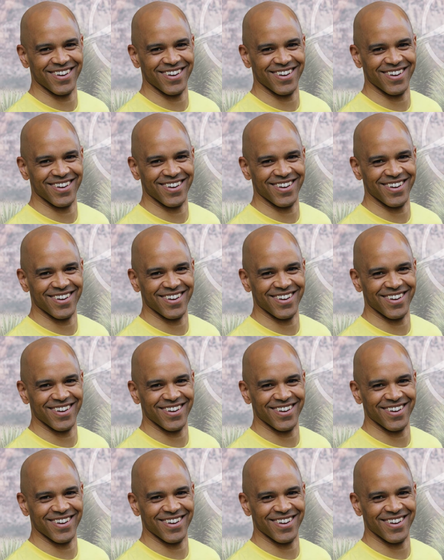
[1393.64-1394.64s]

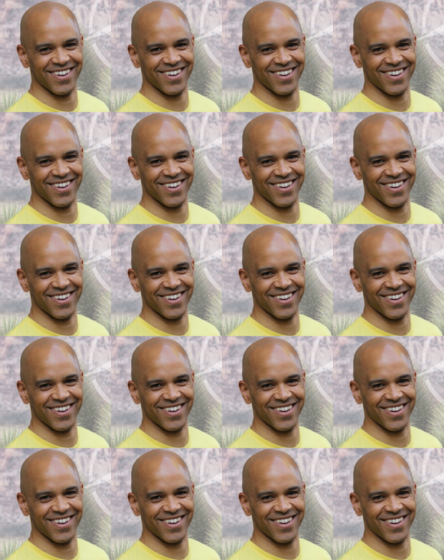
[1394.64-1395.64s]

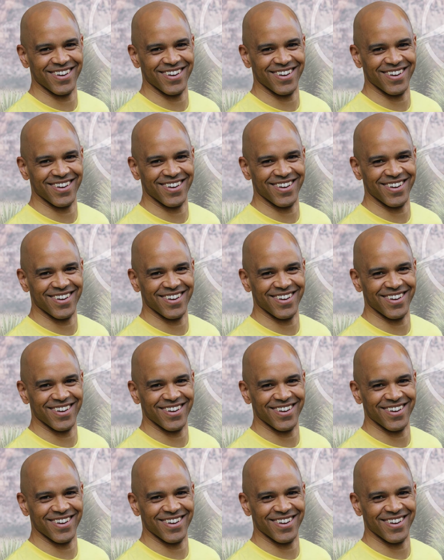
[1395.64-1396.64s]

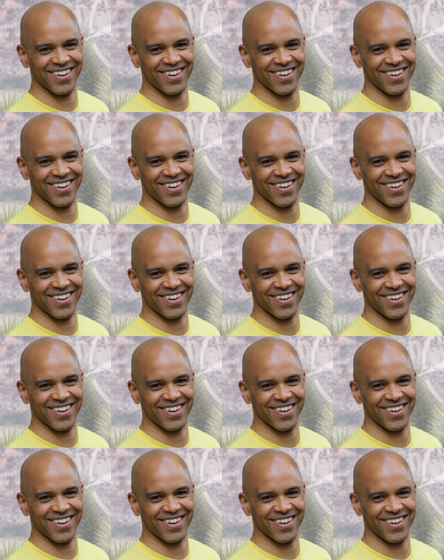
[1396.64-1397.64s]

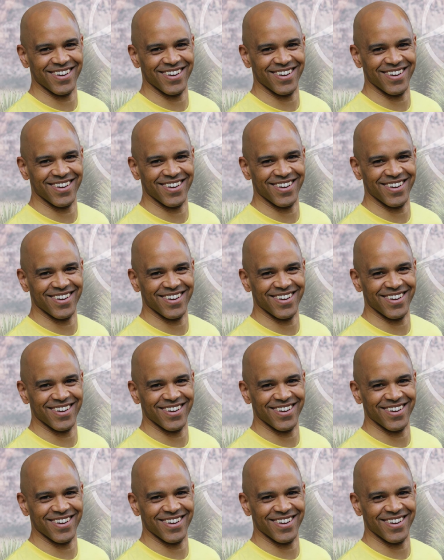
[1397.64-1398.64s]

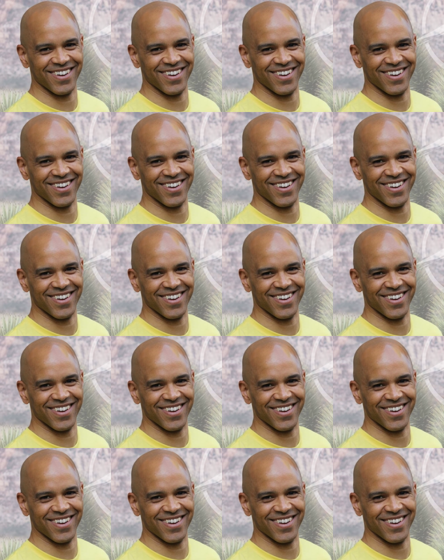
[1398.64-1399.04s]
[no speech]